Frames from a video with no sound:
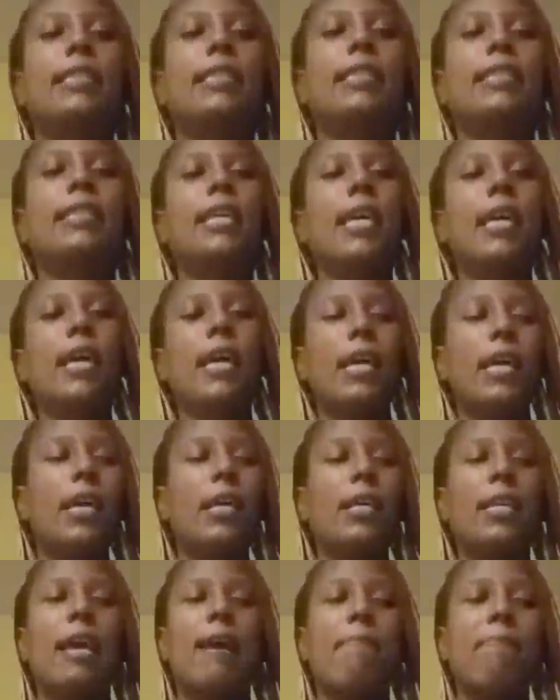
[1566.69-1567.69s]
dang,
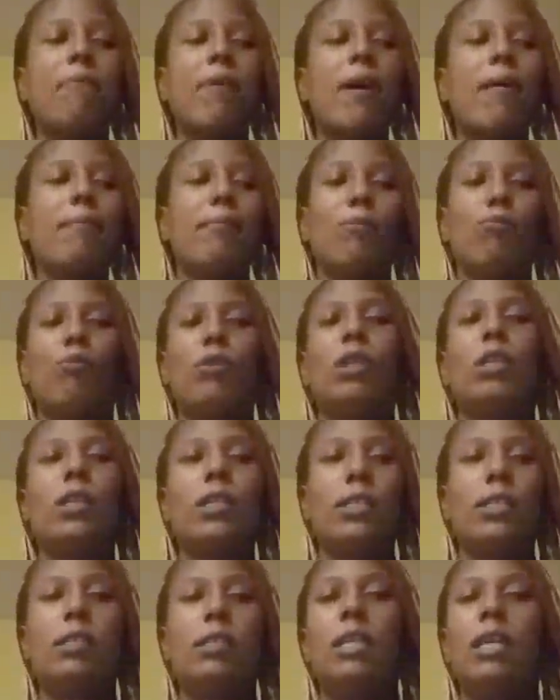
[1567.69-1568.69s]
that probably
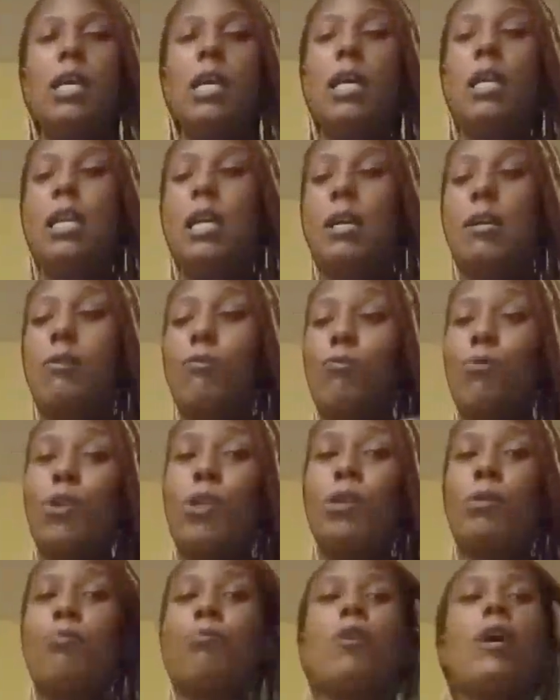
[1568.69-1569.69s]
was like a real
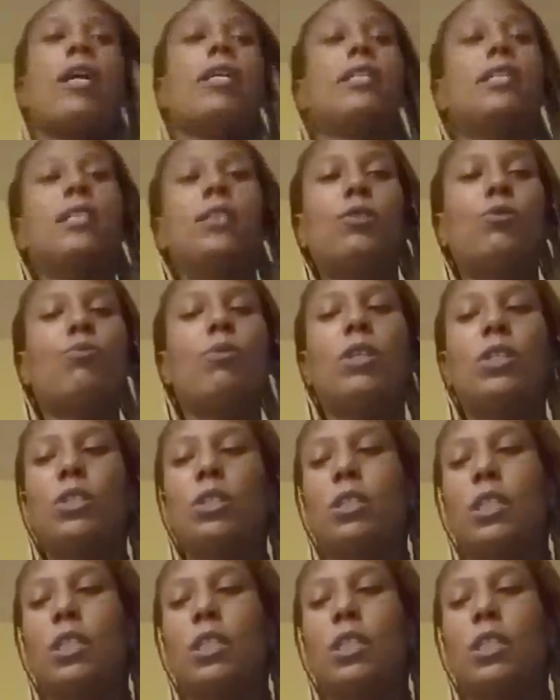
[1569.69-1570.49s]
bright situation.